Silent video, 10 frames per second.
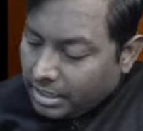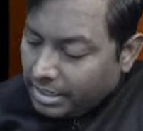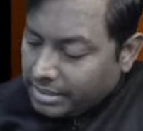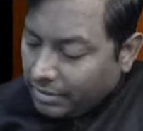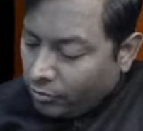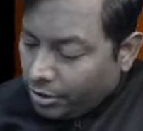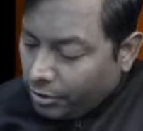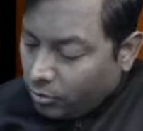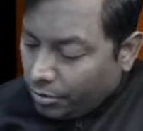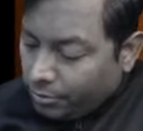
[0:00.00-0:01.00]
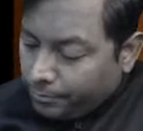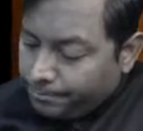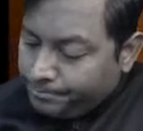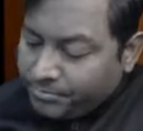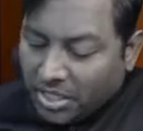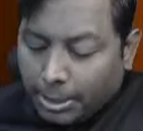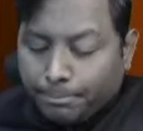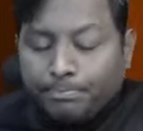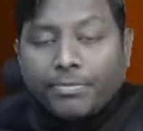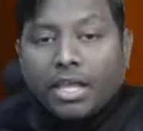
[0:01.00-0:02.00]
as I have already told you. Okay?
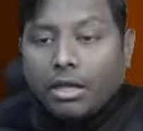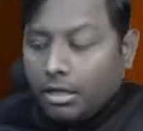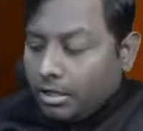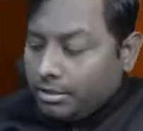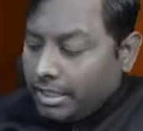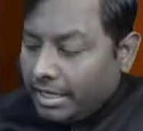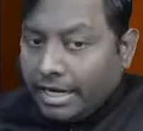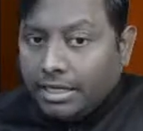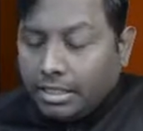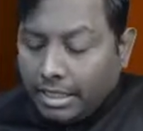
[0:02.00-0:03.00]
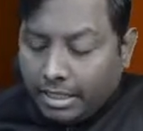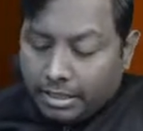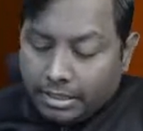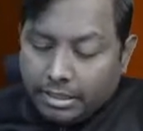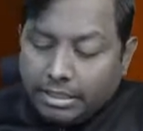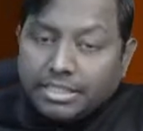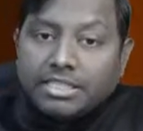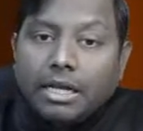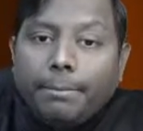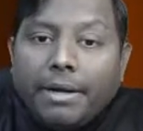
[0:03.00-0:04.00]
Then
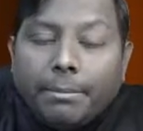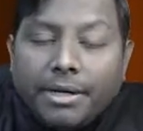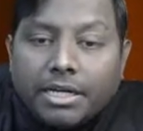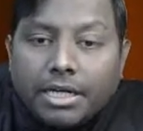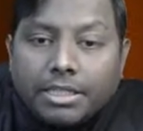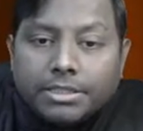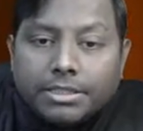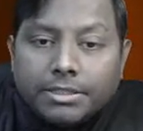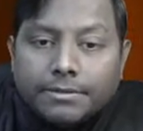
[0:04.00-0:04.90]
anti-dyslipidemic drugs.